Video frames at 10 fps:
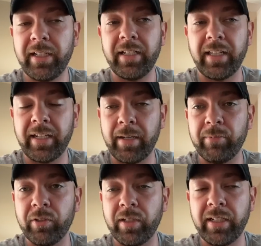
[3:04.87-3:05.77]
And they
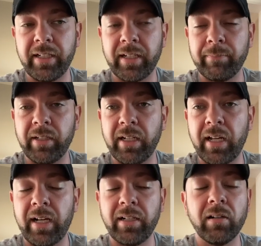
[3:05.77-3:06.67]
kept doing it, and it kept getting
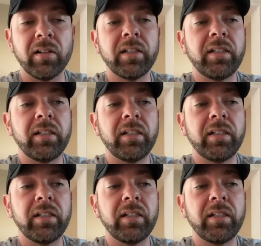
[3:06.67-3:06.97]
higher